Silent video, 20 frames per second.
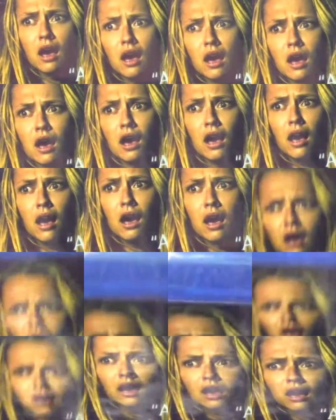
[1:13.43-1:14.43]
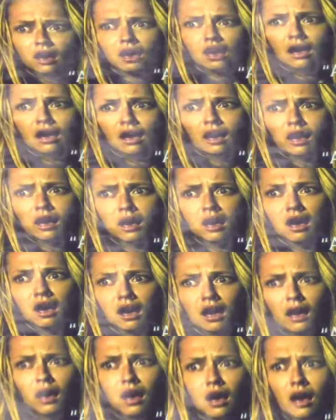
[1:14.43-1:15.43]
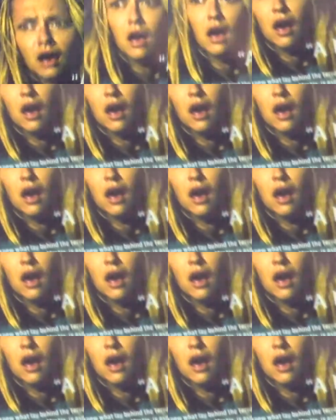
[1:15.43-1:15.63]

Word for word: a question whether or not they're being haunted,